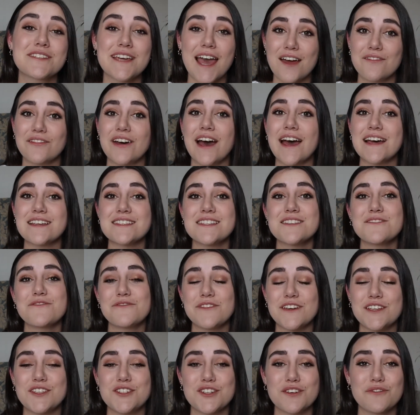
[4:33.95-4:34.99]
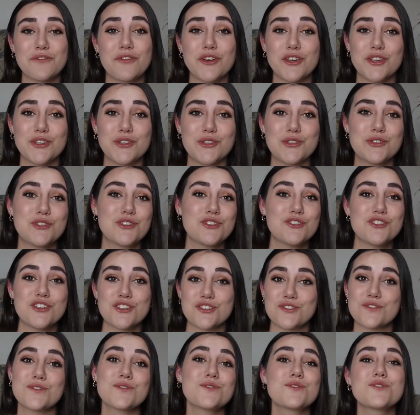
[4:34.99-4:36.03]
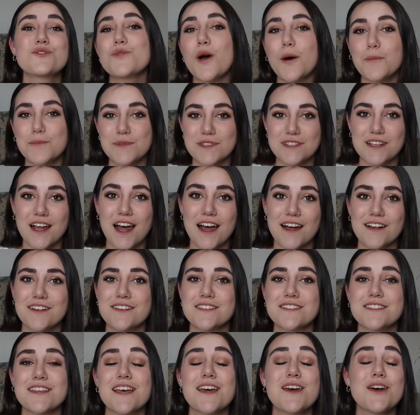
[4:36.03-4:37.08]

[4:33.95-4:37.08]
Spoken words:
Canva has the feature for you to just swap styles.